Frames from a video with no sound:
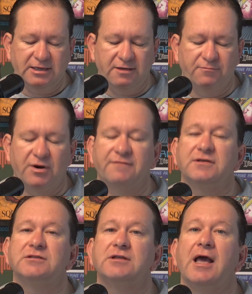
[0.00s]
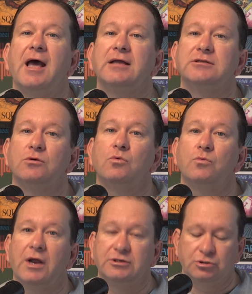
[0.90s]
of breakfast at
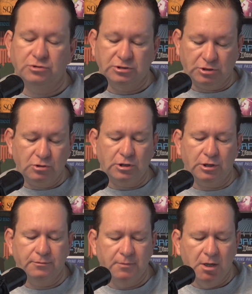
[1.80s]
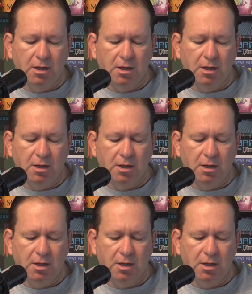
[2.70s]
Rancho de Zocalo,